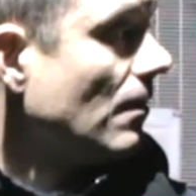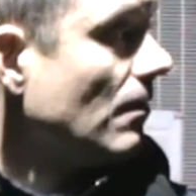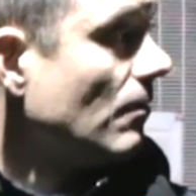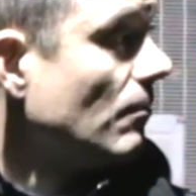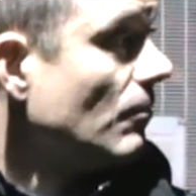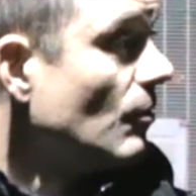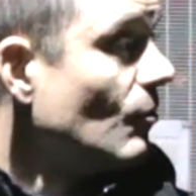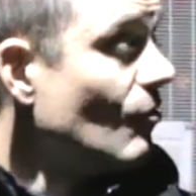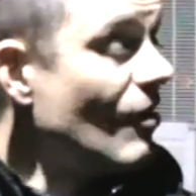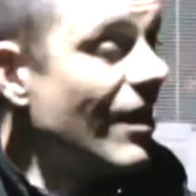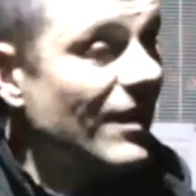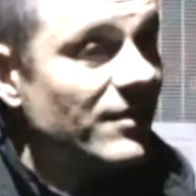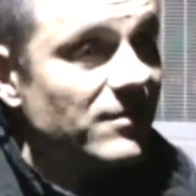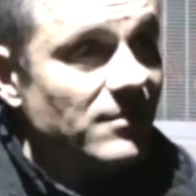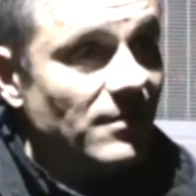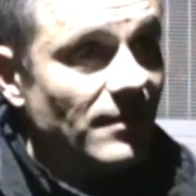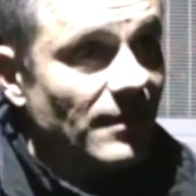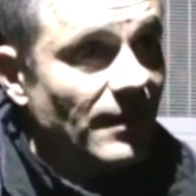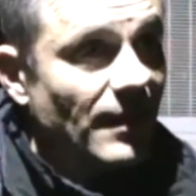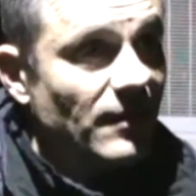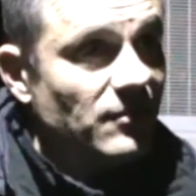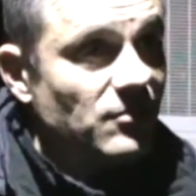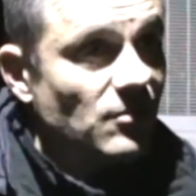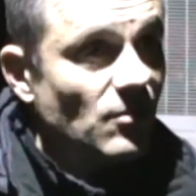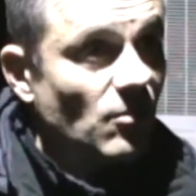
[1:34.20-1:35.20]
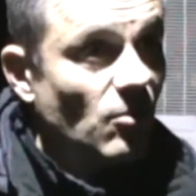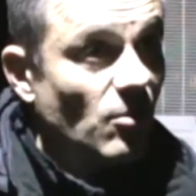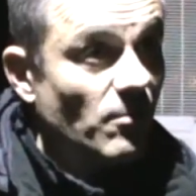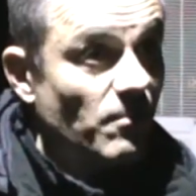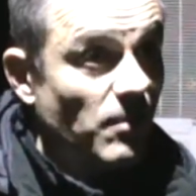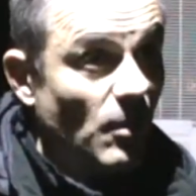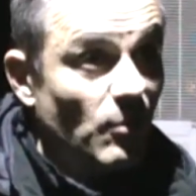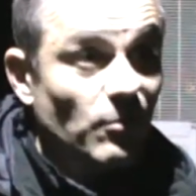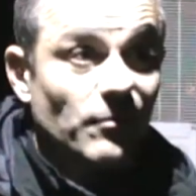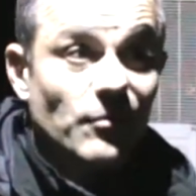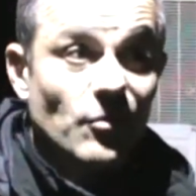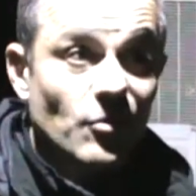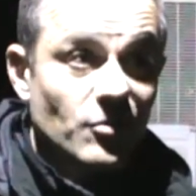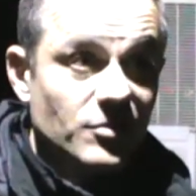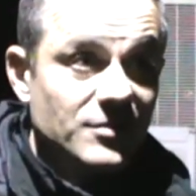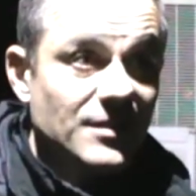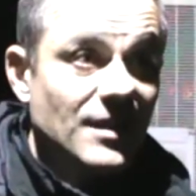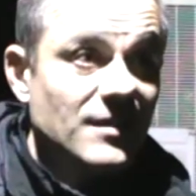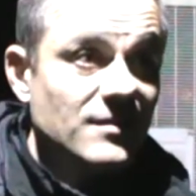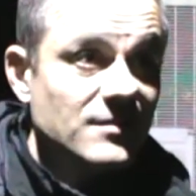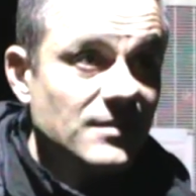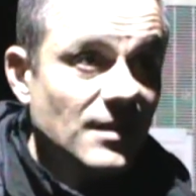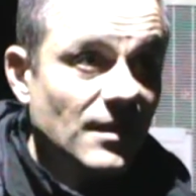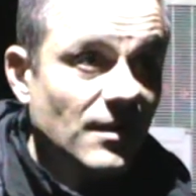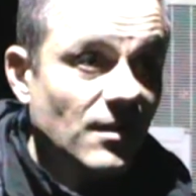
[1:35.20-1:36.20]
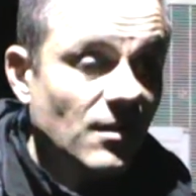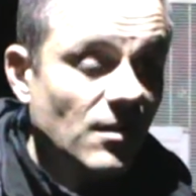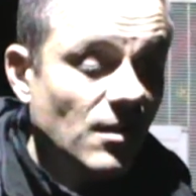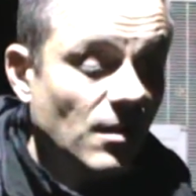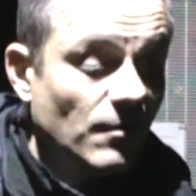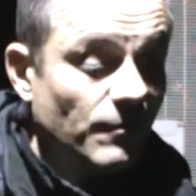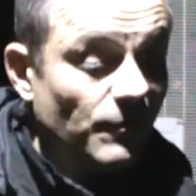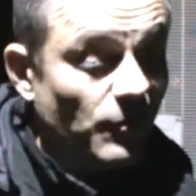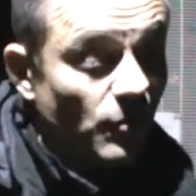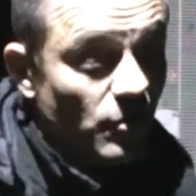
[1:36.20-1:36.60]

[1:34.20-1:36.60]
we were excellent again tonight, both first and second half.